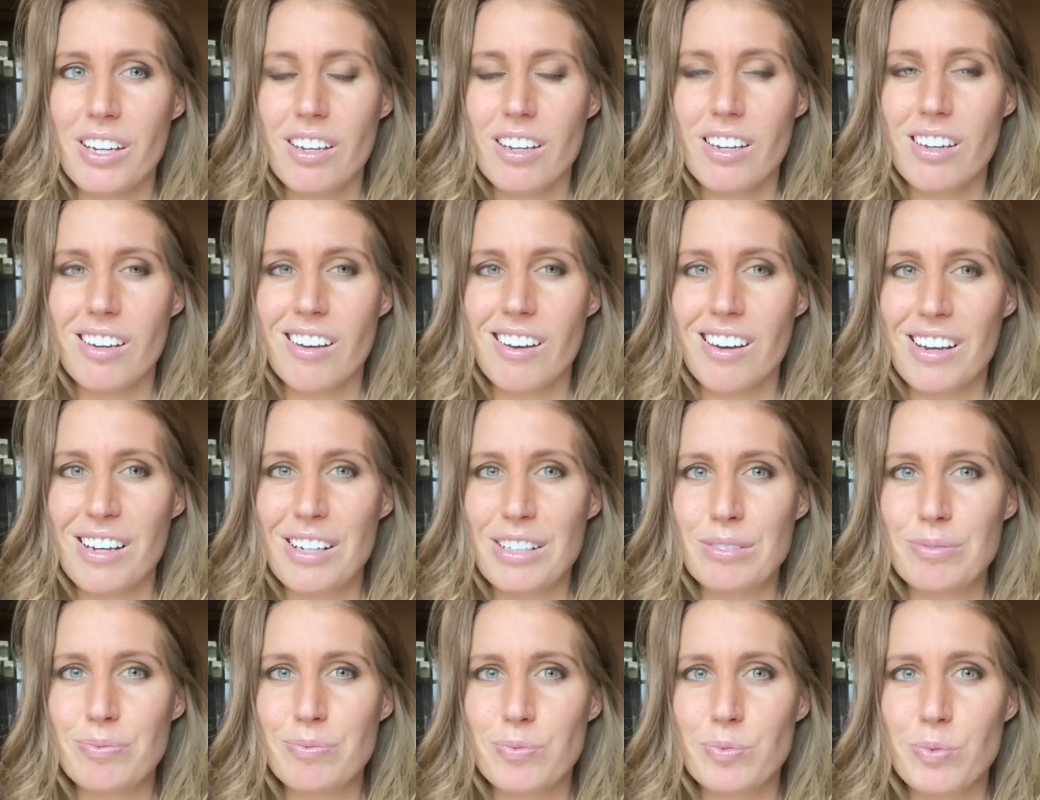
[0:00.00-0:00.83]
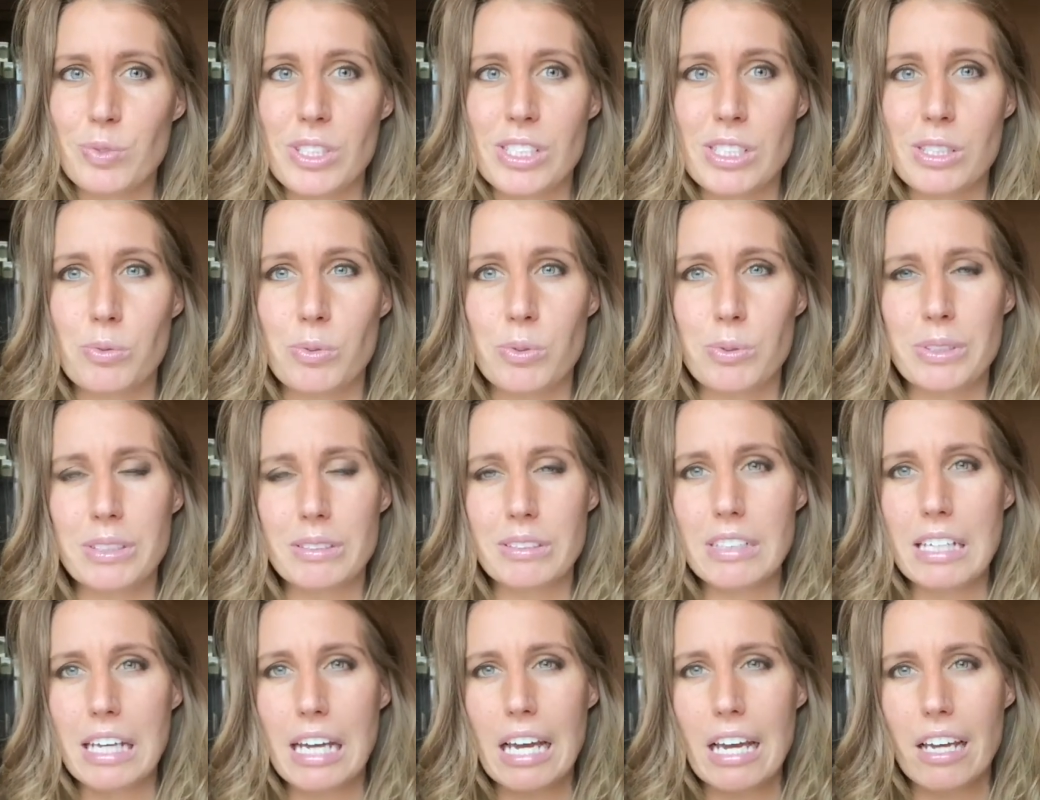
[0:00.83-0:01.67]
um, was that we would
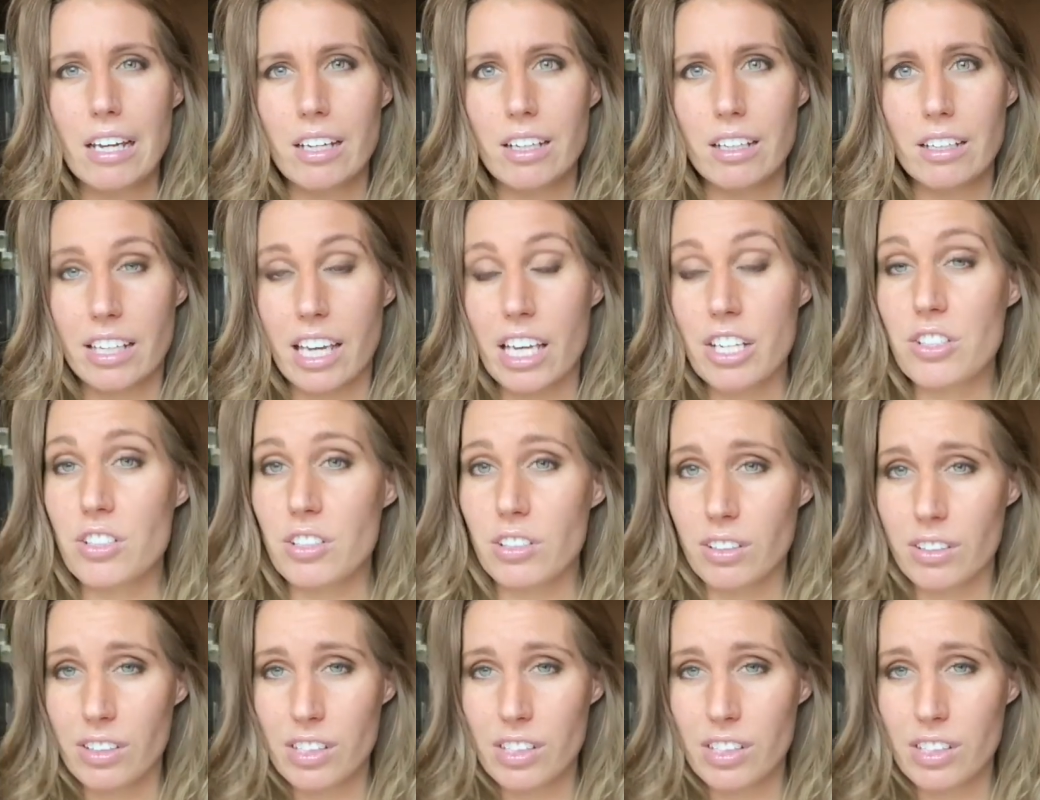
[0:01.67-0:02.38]
occasionally,